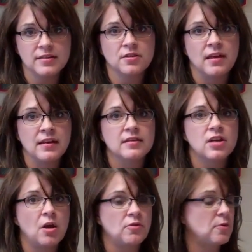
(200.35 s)
So they need to
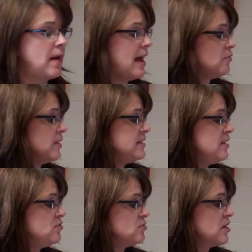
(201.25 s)
talk with their pathway
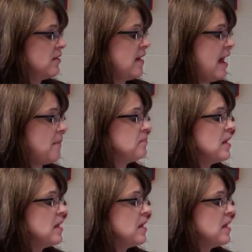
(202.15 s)
teachers on that.